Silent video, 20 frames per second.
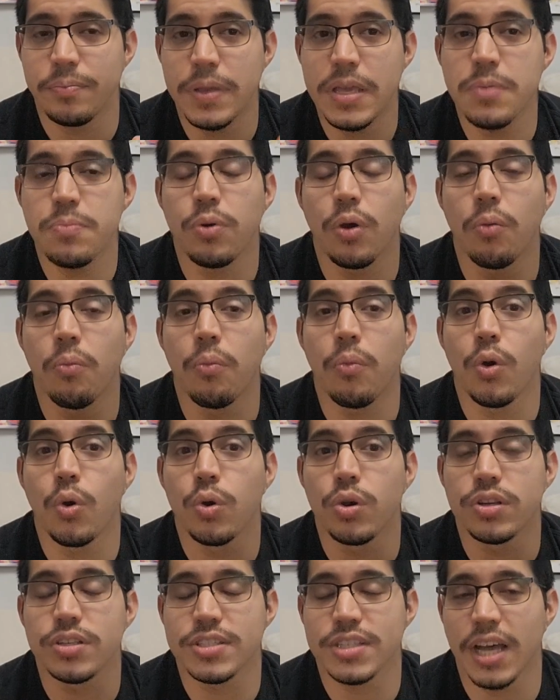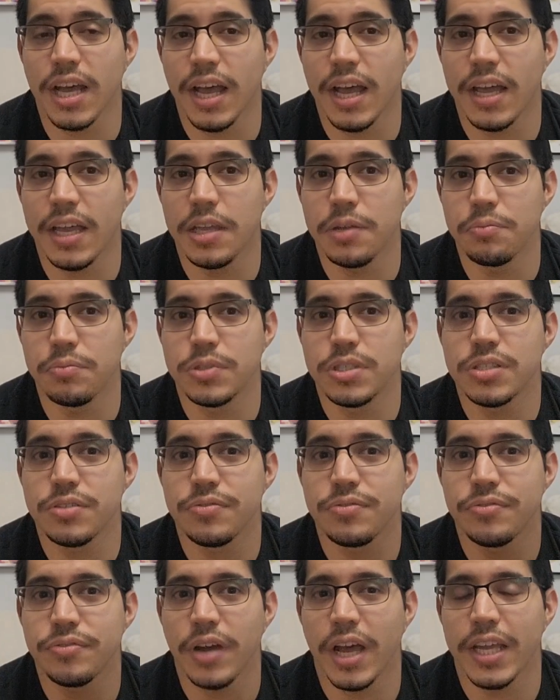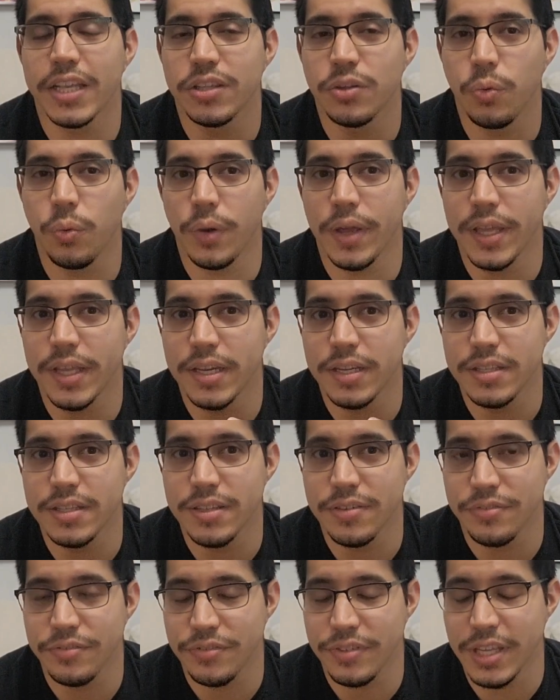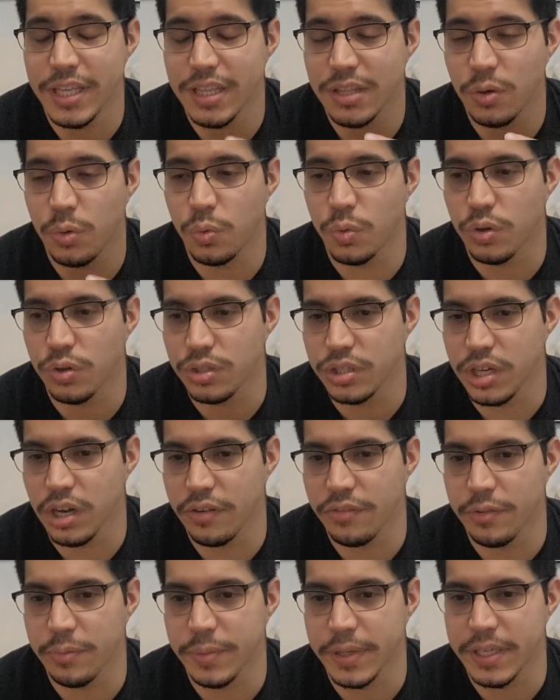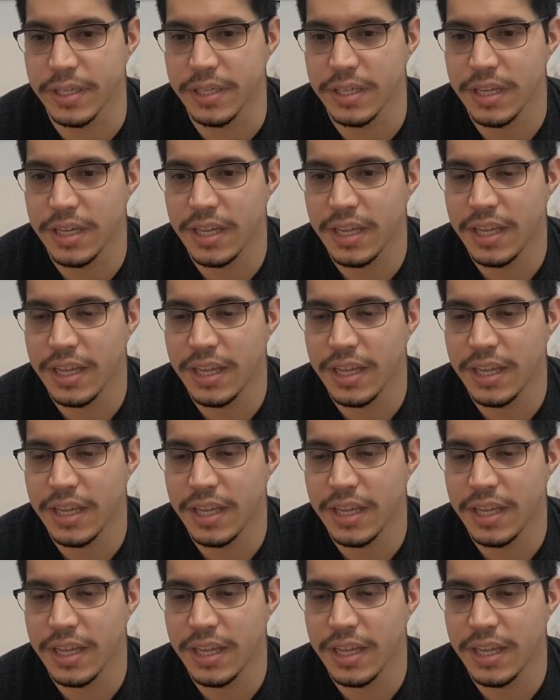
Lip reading: people more time to find a way to defeat the world government,